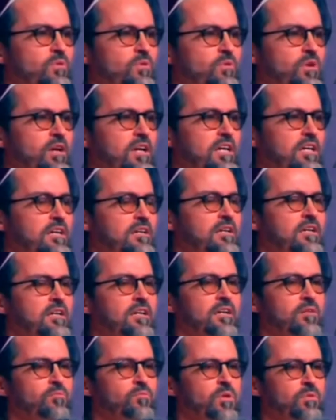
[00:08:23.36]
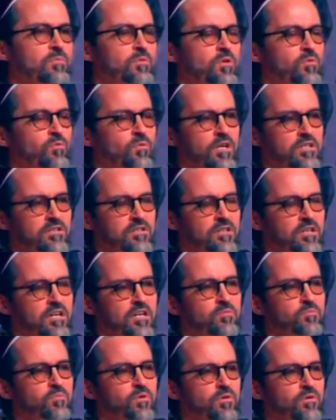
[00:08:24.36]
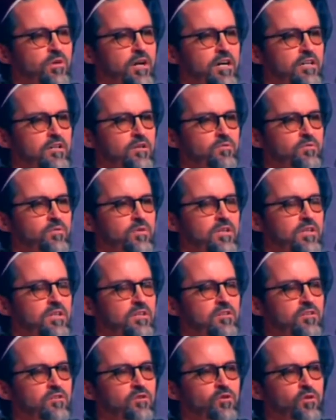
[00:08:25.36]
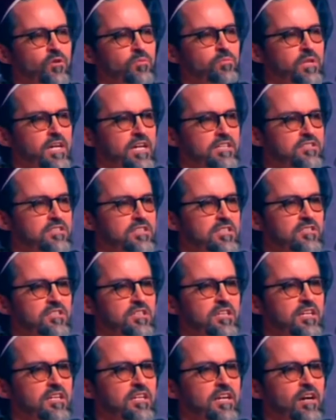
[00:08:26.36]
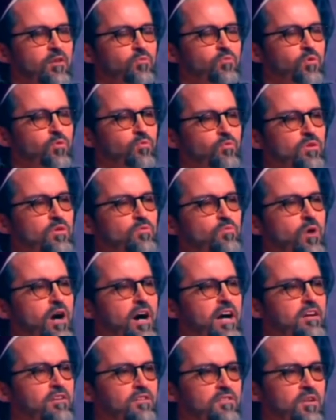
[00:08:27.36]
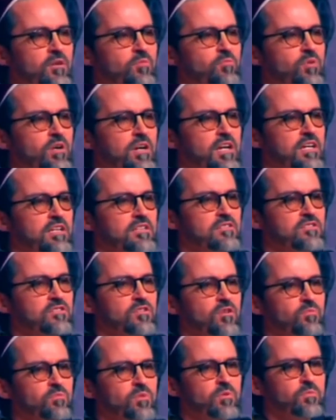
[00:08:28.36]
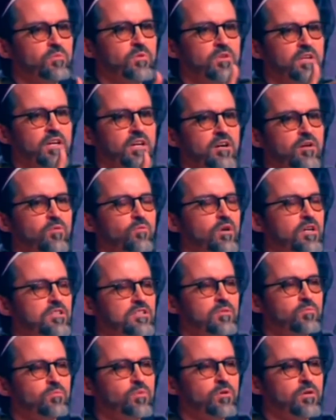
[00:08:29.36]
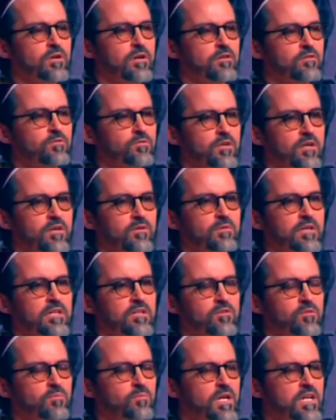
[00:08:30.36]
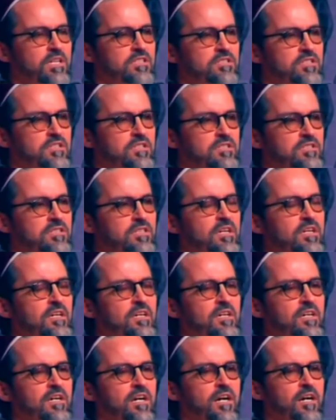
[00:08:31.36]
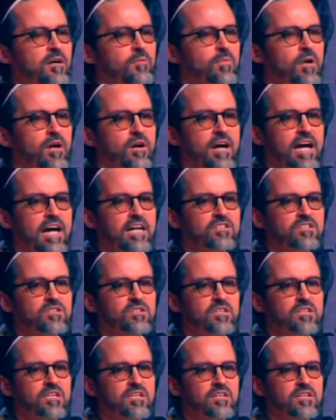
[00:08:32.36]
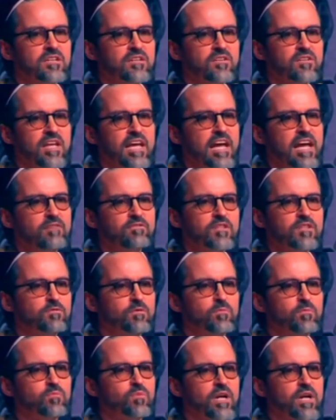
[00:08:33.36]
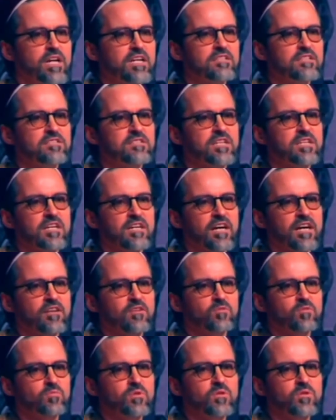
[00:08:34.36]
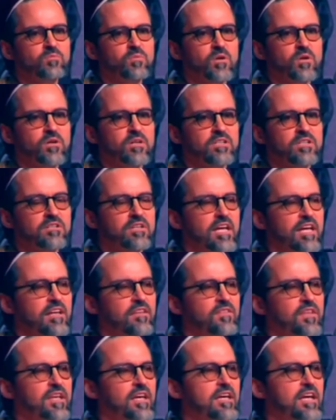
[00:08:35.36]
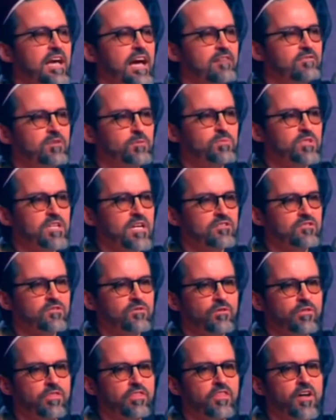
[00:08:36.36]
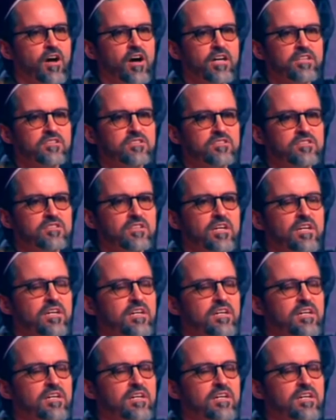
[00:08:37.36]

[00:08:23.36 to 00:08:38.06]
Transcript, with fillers: the brain people that watch a lot of pornography, neuroplasticity now will rewire their brains. So people that are watching pornography on a regular basis um, are actually, they have different brains than other people, and, and they have obsessional thoughts.